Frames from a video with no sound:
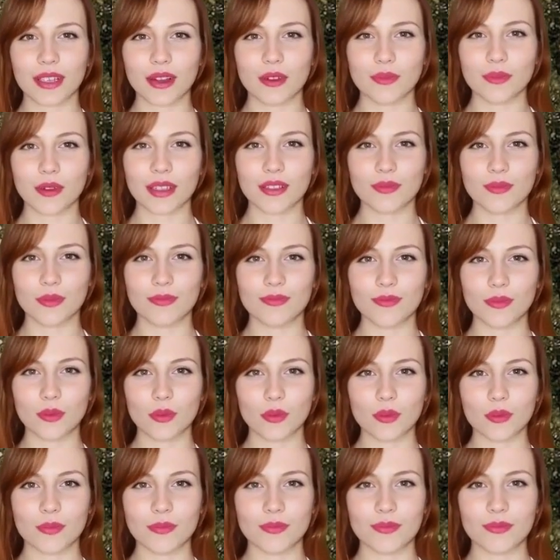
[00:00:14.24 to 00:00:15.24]
period
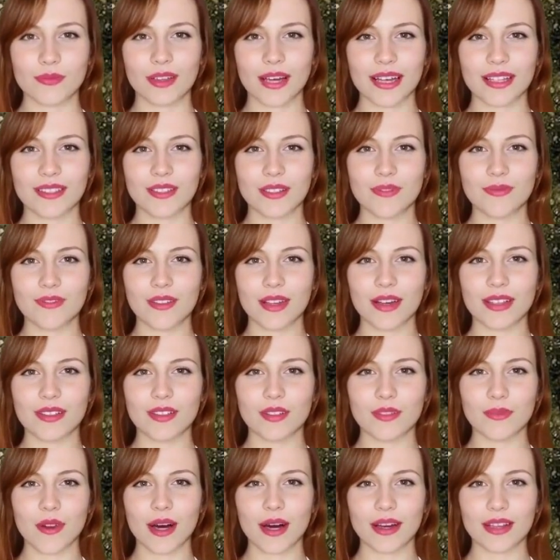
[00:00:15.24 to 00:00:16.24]
reform is the
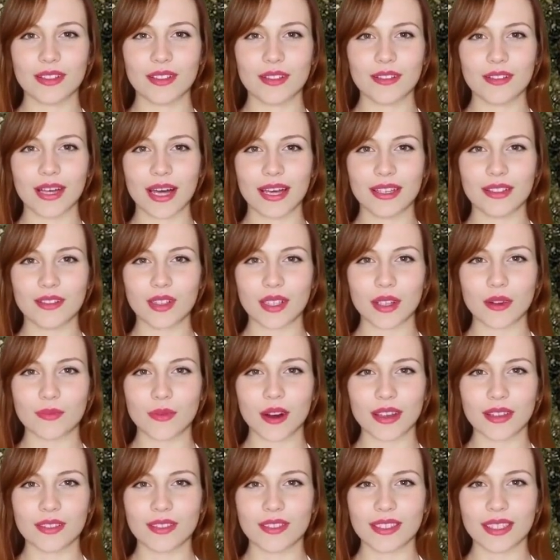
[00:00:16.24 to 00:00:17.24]
first part of
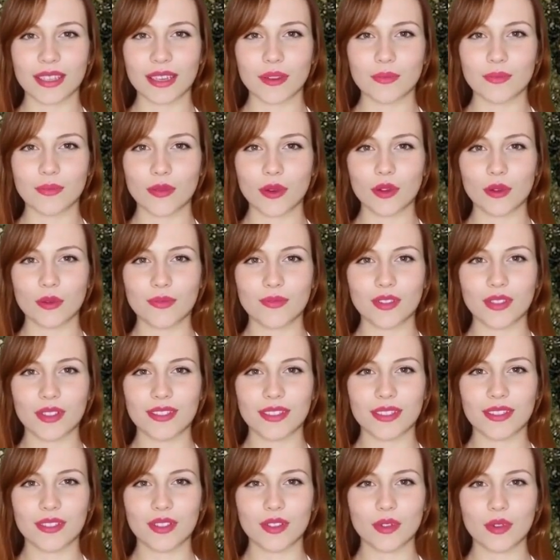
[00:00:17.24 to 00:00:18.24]
HMRC move to
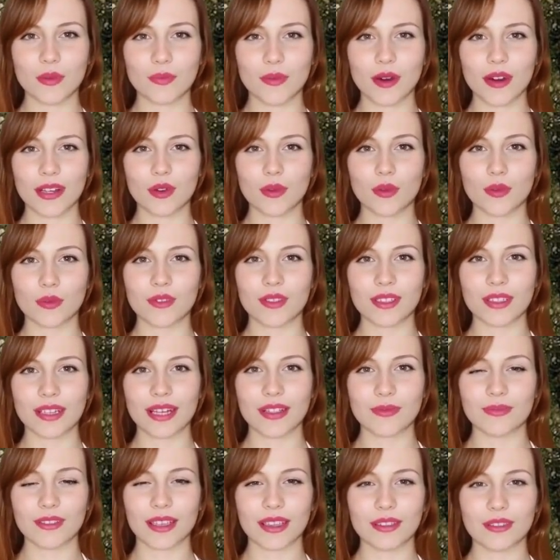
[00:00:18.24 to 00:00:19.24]
digital record
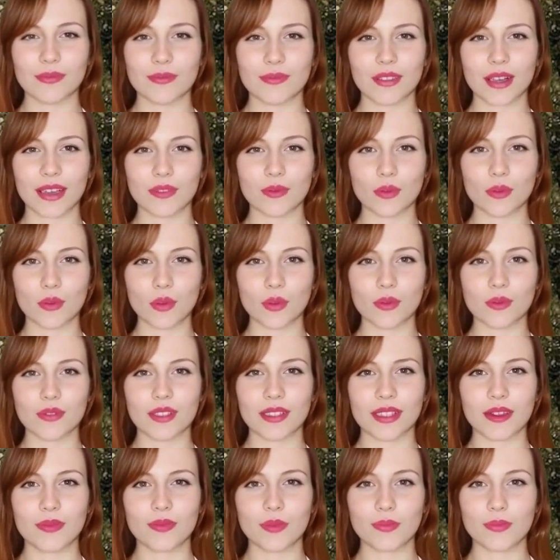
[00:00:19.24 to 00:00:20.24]
keeping and
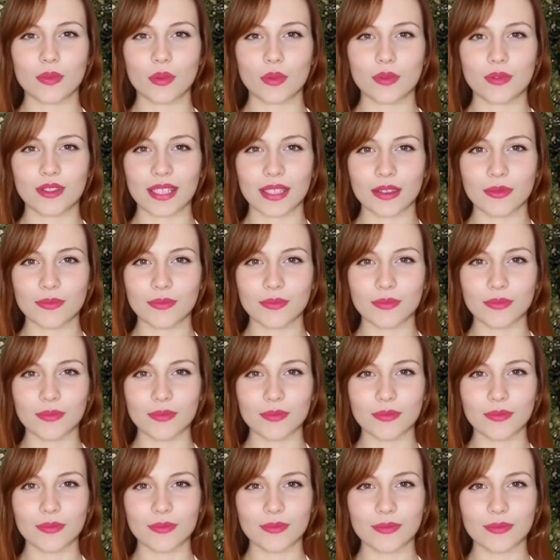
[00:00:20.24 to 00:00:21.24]
quarterly reporting.
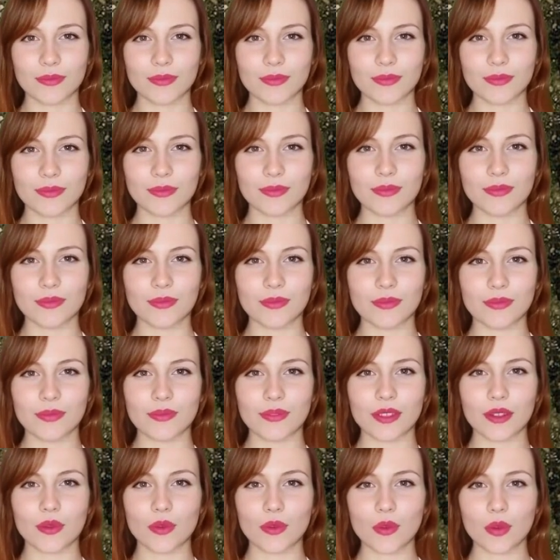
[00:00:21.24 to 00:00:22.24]

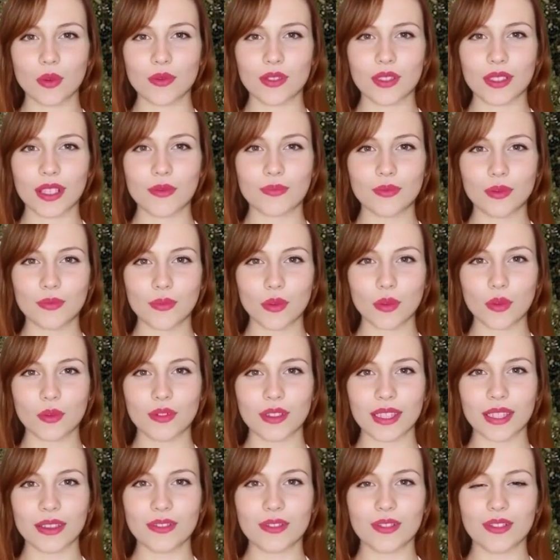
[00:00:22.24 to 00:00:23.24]
The quarterly
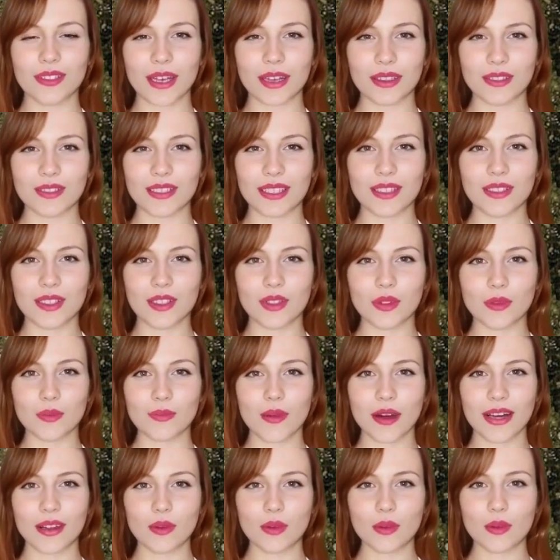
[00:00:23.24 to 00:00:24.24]
reportings and digital
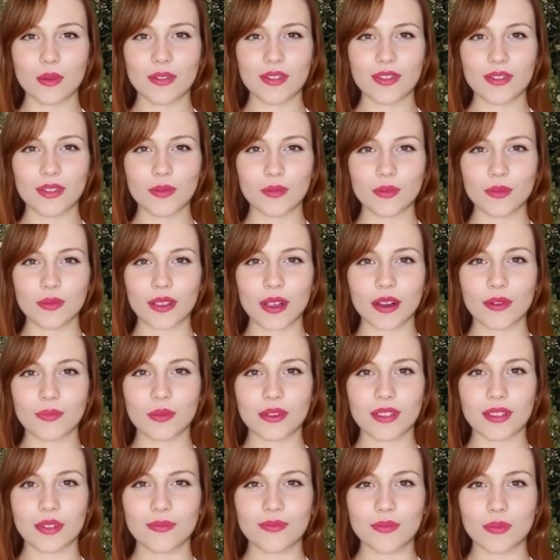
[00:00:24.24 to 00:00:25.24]
records will
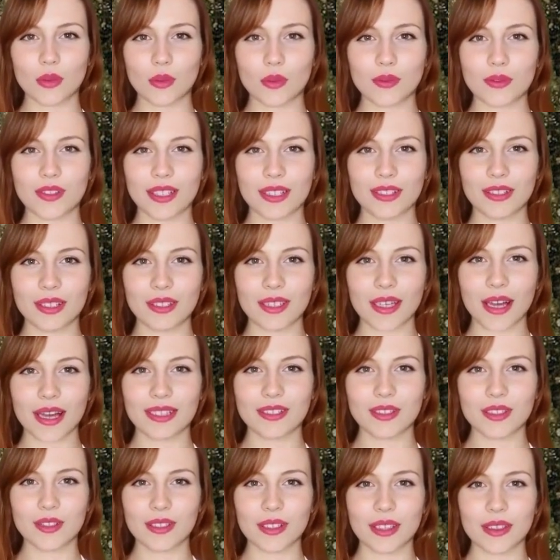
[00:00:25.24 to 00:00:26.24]
come into force in the
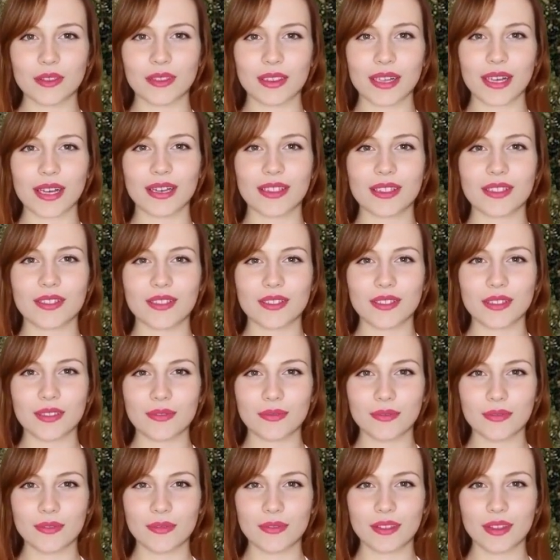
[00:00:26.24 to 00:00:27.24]
next few years,
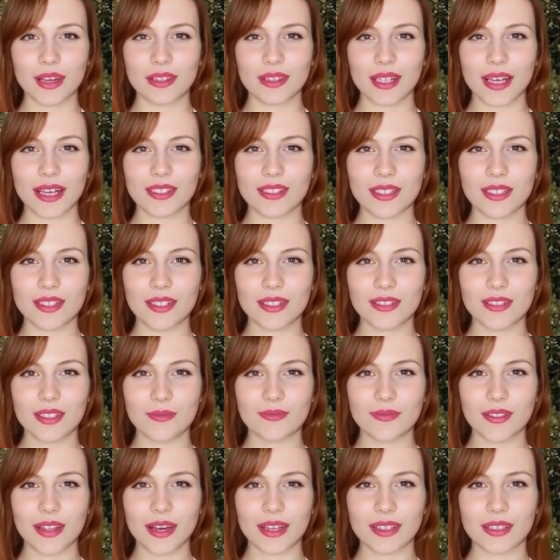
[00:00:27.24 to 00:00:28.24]
unless it is
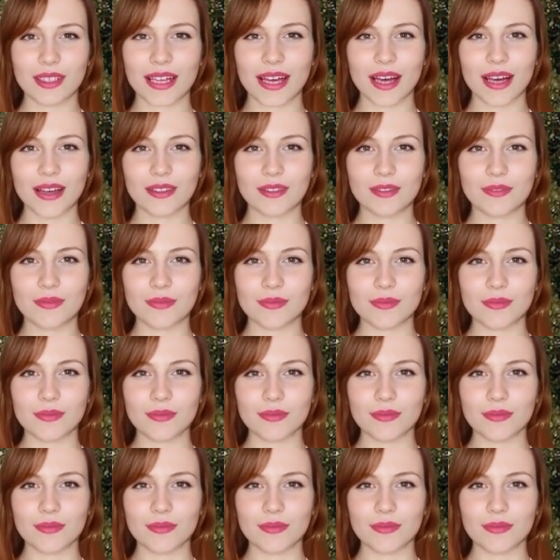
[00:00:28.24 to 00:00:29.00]
deferred again.